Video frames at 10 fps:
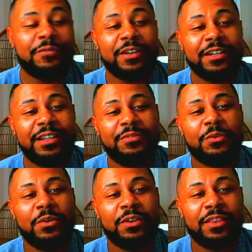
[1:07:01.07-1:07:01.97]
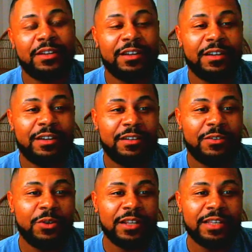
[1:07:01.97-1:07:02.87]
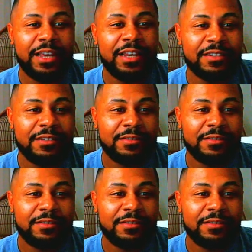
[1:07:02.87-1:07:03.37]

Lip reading: for the league, for the organization.